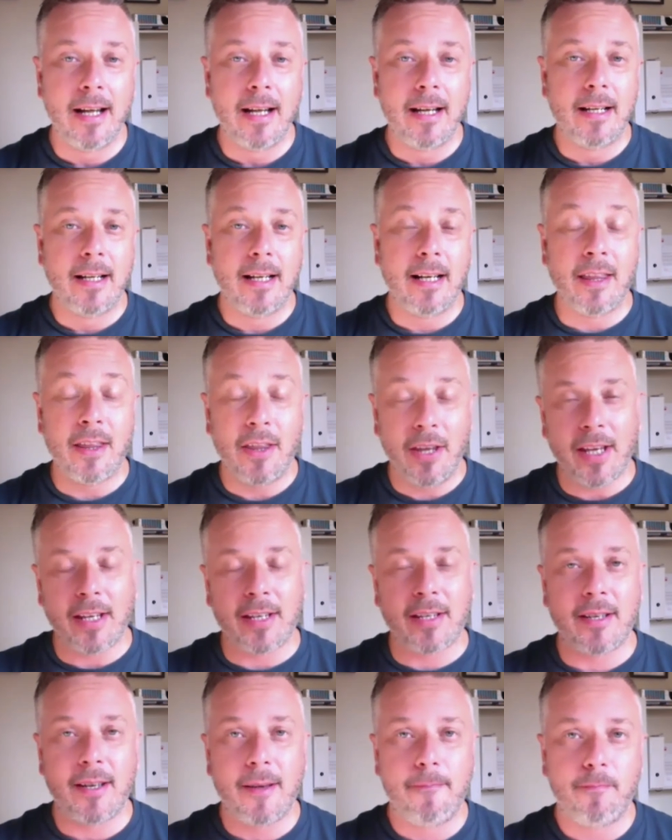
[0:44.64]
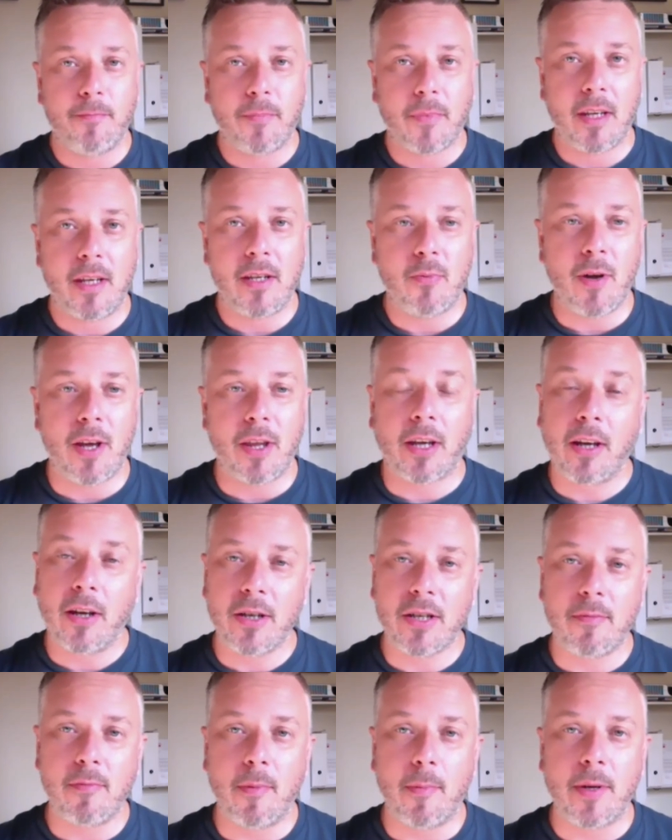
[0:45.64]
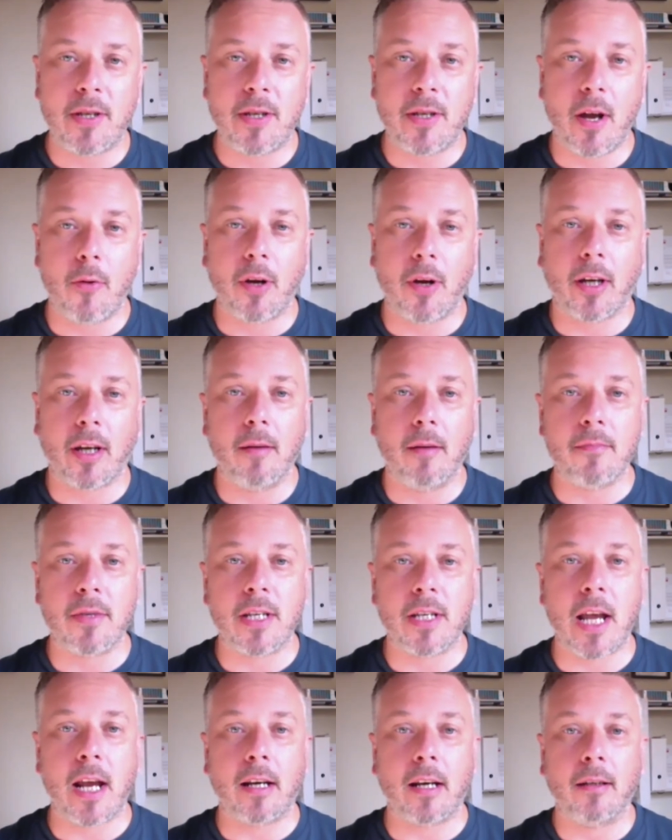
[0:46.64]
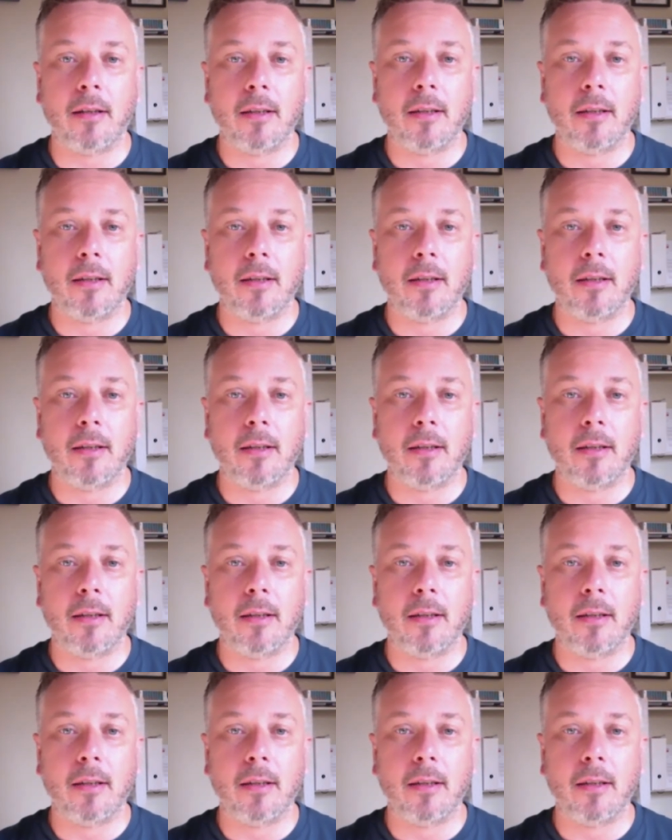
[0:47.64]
And this is where the customer persona comes in.